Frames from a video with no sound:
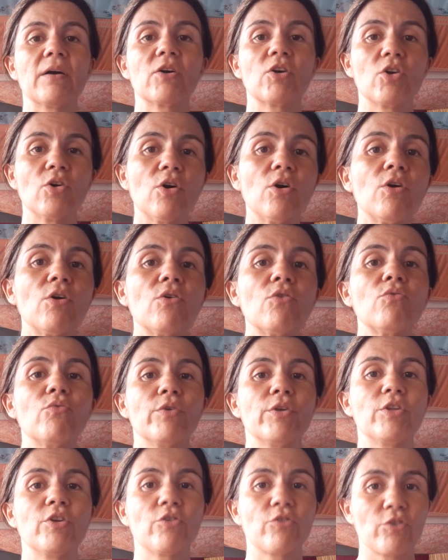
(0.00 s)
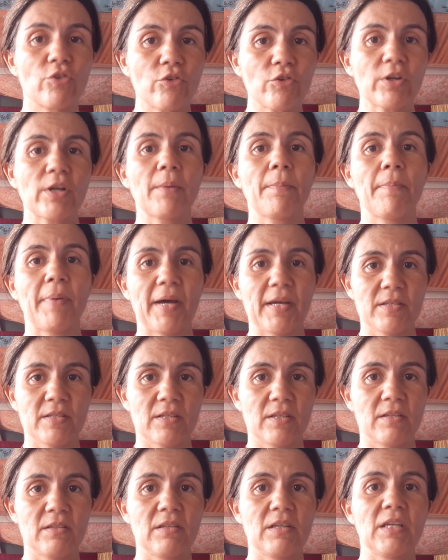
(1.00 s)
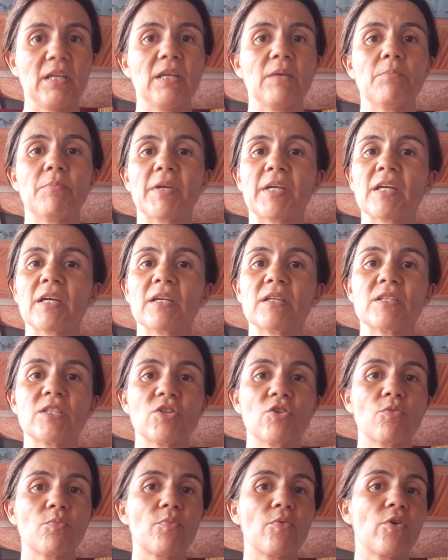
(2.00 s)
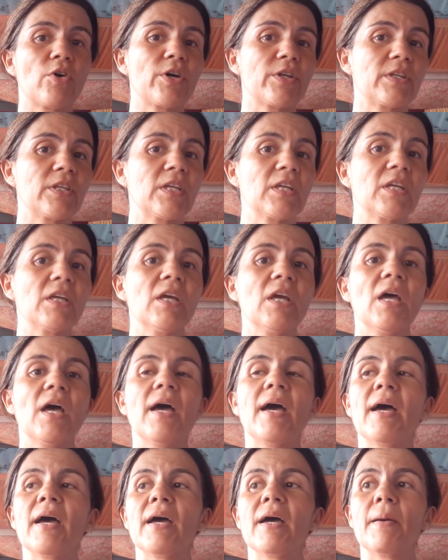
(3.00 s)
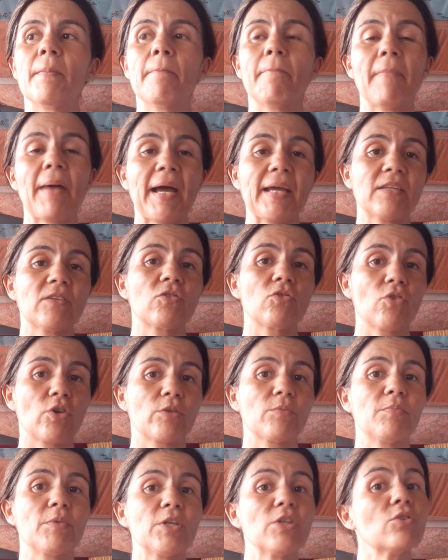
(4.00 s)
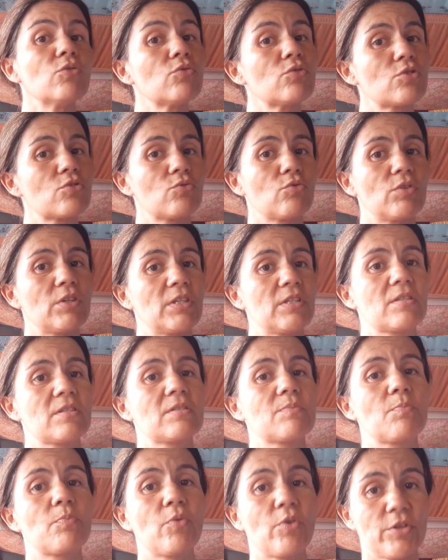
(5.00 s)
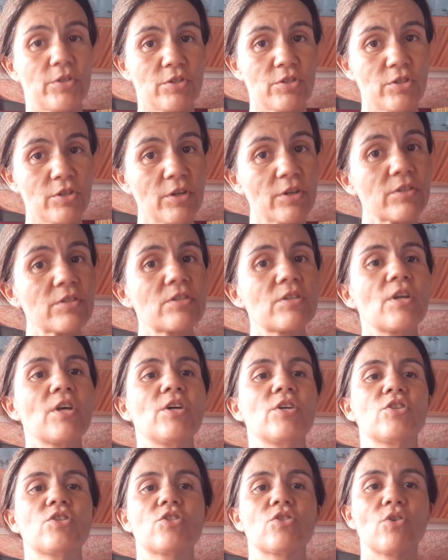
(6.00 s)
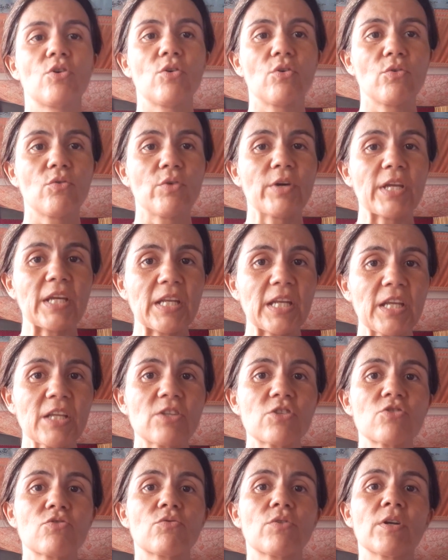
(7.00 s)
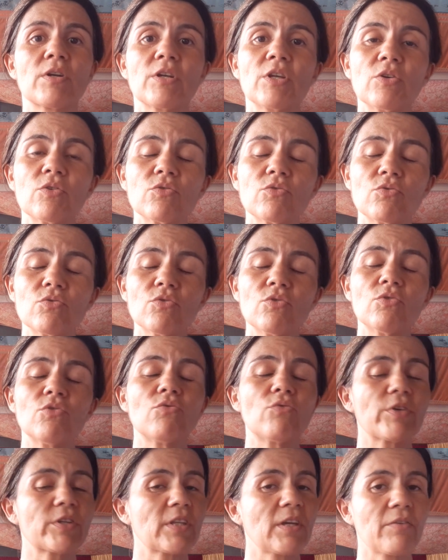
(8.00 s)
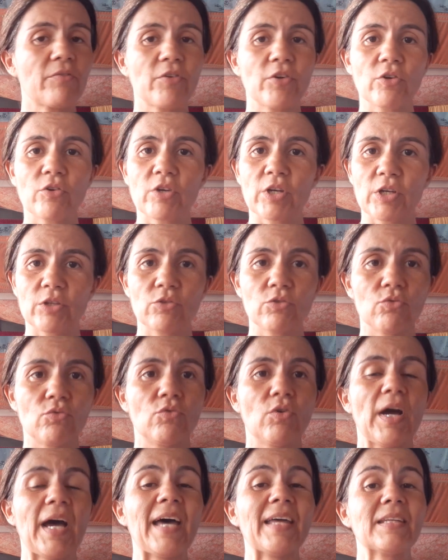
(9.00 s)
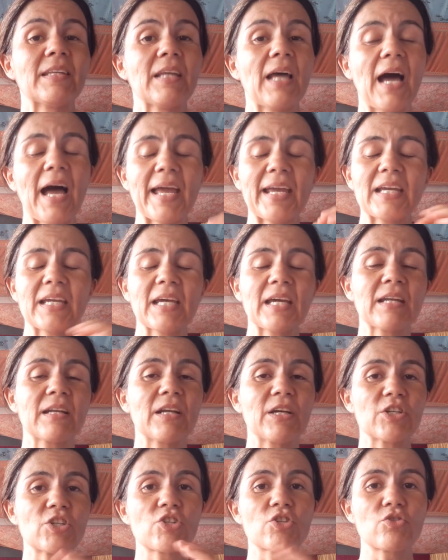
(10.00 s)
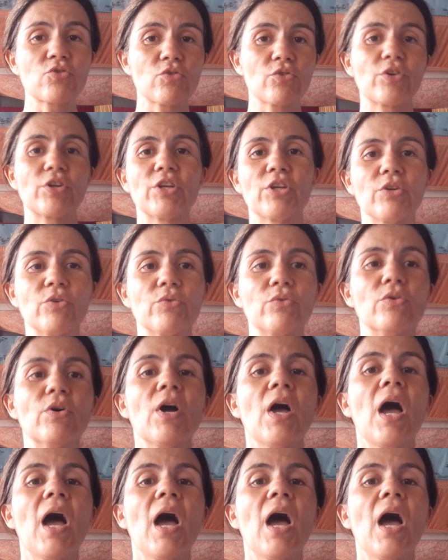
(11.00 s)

Go with your own capacity because your body might not be used to these postures. So in each one you do whatever you can do. And I can assure you,